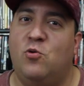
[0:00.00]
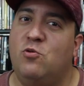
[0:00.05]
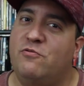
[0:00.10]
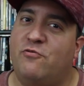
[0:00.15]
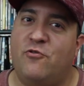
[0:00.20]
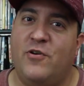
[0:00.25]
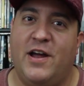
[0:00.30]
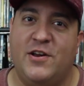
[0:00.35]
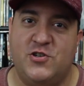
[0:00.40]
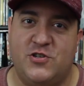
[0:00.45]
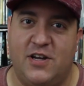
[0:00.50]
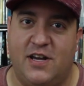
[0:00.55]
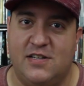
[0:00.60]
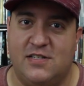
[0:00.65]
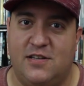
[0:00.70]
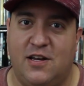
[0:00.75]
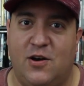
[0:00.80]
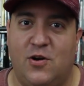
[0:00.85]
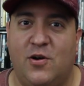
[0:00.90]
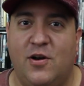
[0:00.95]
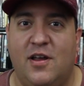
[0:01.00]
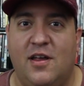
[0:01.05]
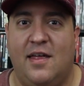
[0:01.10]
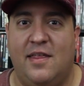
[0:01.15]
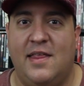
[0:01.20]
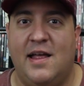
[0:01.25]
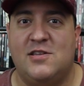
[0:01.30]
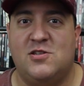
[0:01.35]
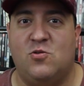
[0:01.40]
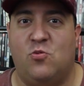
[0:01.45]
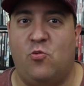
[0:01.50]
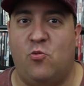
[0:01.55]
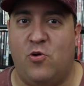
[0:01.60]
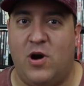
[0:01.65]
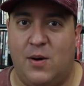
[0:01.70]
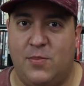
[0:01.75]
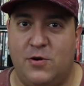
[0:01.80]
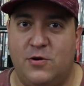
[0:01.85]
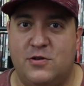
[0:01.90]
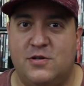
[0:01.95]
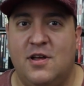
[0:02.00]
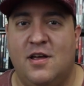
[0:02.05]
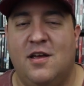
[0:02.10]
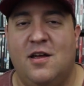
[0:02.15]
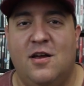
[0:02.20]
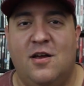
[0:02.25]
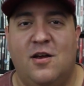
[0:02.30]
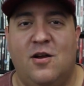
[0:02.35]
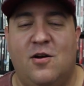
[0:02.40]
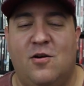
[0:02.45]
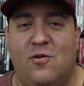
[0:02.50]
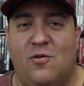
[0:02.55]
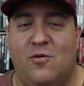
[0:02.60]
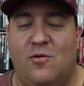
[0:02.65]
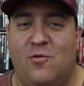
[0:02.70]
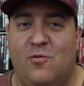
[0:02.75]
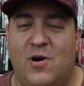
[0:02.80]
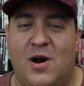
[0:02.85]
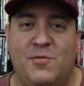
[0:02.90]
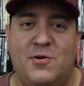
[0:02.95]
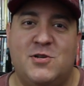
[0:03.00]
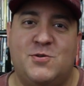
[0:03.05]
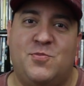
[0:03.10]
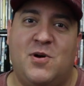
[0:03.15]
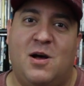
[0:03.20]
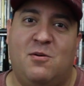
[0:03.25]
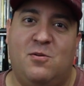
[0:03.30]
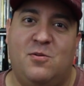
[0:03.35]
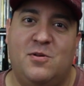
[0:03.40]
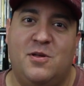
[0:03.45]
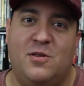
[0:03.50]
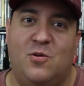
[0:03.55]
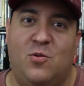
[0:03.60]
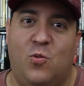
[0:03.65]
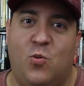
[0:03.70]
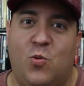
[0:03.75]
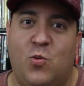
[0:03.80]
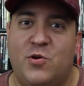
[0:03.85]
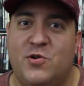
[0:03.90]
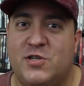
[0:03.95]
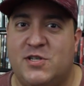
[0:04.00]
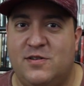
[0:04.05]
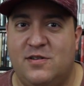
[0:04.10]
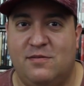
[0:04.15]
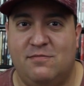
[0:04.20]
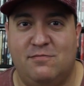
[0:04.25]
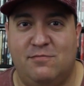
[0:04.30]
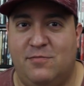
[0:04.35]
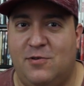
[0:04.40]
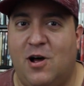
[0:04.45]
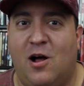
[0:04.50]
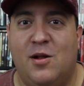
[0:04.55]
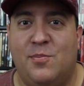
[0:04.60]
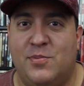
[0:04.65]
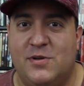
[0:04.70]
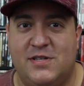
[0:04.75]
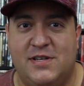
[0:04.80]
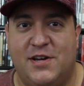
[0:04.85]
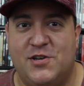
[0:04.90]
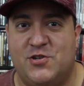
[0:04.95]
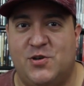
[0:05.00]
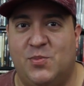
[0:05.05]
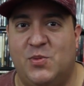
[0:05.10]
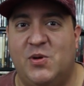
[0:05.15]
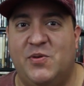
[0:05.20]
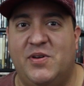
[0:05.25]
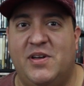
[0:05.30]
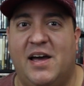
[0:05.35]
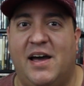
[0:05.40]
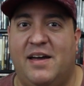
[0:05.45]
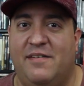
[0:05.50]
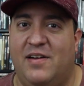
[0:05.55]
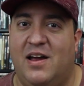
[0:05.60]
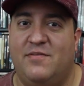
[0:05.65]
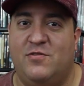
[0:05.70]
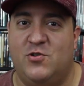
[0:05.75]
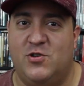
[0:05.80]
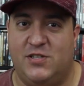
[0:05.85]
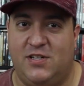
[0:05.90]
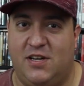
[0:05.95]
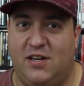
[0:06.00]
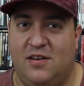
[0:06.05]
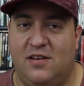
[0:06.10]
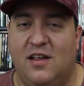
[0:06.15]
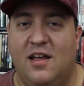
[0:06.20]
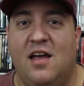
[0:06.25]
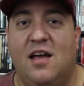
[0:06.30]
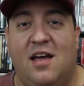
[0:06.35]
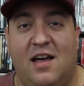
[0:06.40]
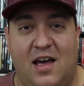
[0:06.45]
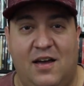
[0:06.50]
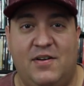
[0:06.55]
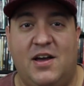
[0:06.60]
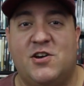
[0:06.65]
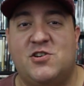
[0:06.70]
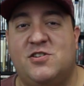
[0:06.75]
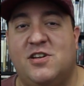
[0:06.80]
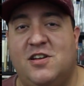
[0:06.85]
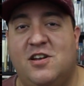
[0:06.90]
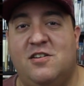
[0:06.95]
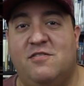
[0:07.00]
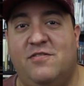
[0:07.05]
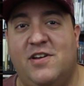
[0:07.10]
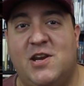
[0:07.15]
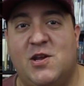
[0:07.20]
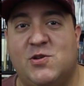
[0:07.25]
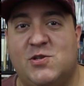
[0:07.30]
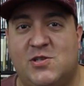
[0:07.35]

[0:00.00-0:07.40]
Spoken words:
whole franchise there. And that's Robert. Robert's probably the worst doll possession movie I've ever seen. I've actually done a video